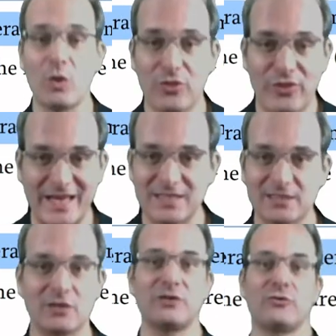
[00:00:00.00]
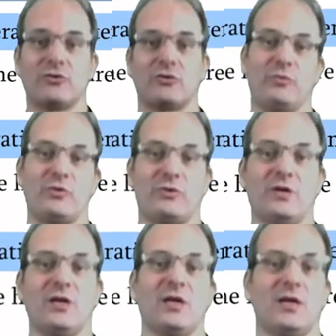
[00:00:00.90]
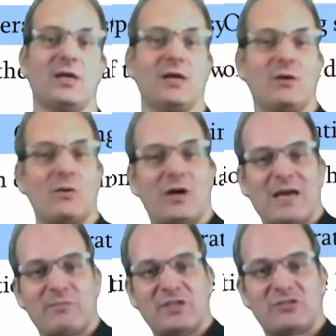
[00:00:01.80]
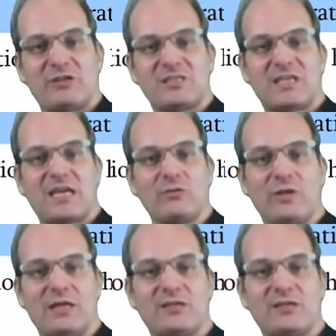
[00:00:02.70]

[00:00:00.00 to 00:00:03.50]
things on your computer. Administrators can do that.